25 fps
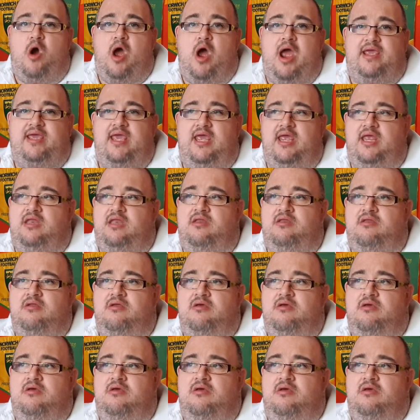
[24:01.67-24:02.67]
piking
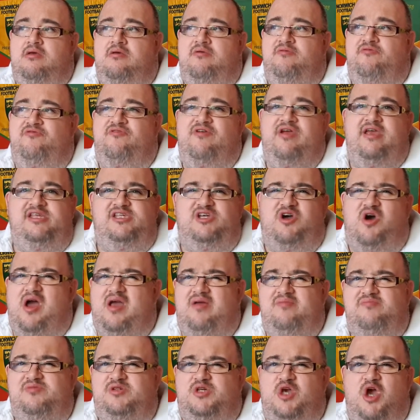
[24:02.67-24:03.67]
3
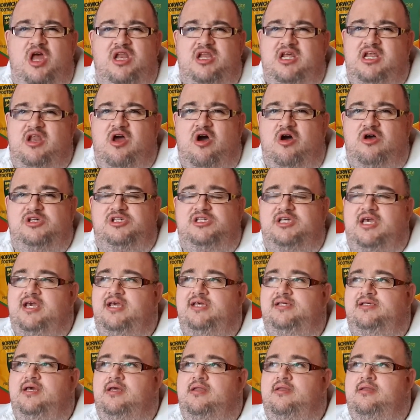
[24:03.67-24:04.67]
times early last
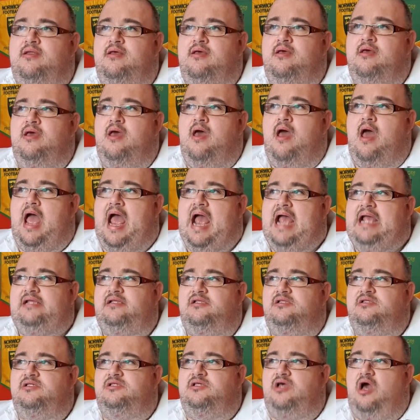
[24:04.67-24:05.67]
season,
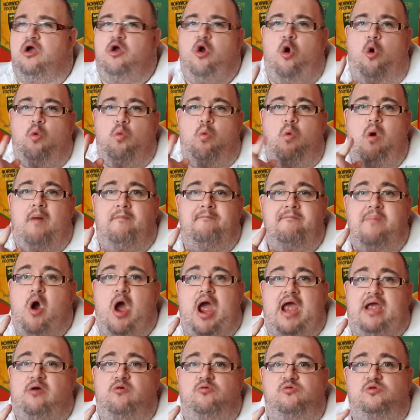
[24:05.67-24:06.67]
and I caught 1
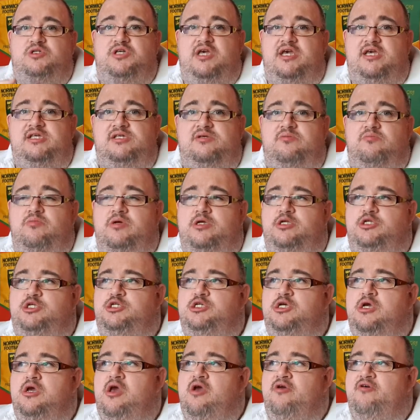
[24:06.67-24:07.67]
pike all season,
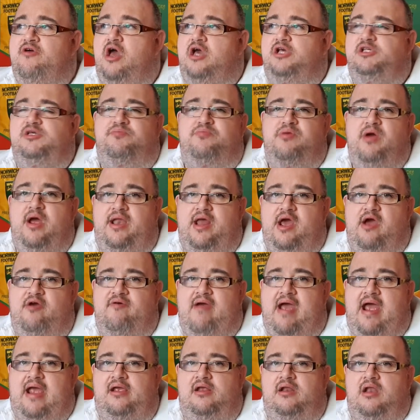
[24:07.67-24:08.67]
which, as a
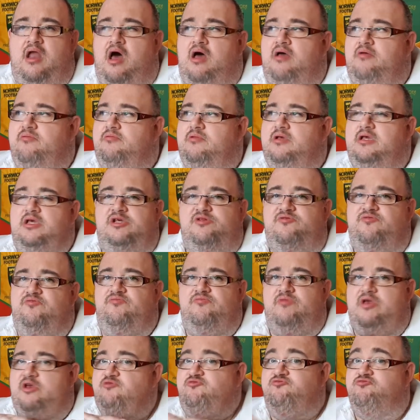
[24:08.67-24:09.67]
predator angler,
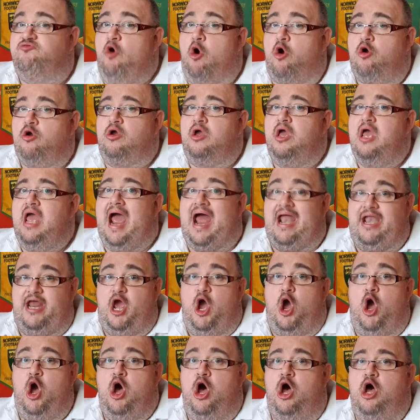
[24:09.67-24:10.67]
is wrong, and
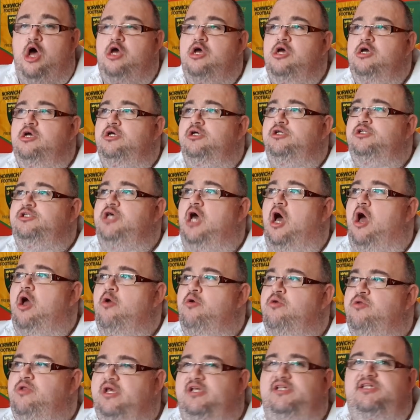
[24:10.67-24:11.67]
it hurt.
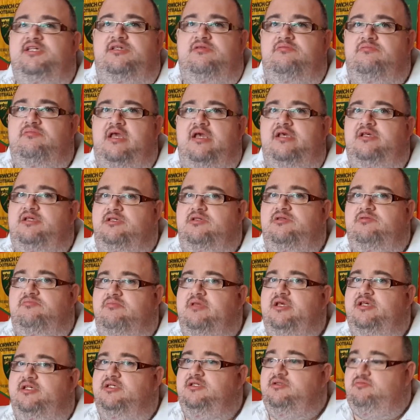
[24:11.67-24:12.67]
So
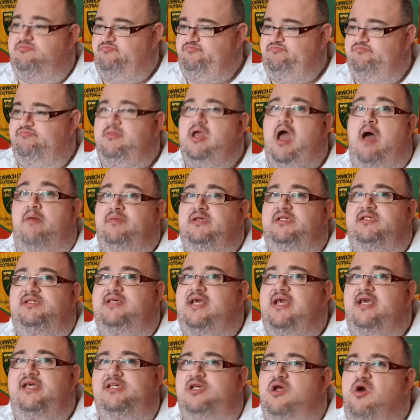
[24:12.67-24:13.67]
this coming
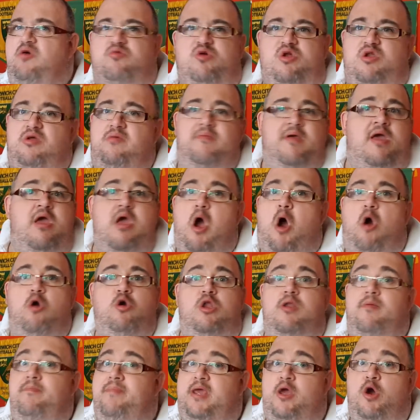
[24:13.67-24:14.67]
season, I'm
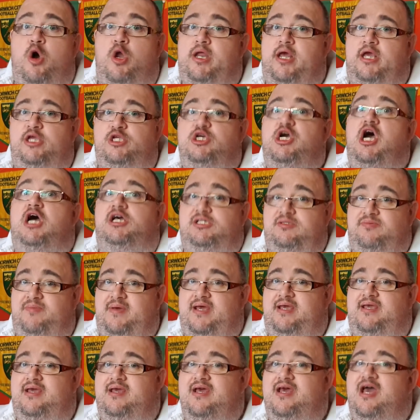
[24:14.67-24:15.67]
gonna be on it, trust
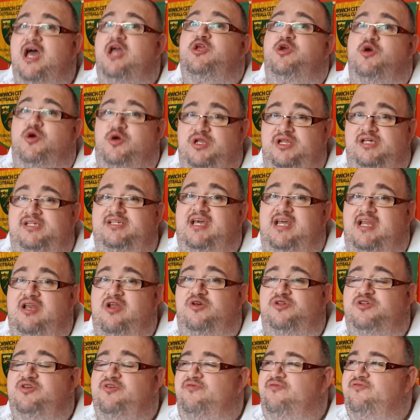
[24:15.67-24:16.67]
me, and you're gonna see
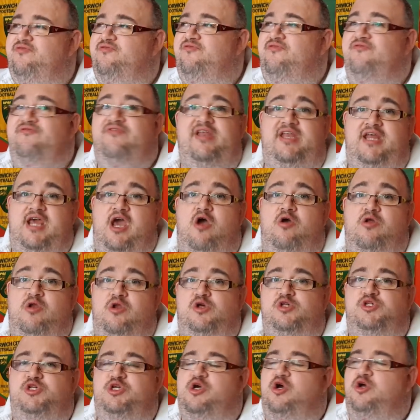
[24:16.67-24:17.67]
lots of video and
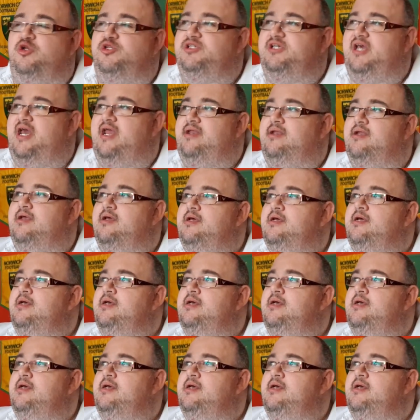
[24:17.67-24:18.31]
lots of content.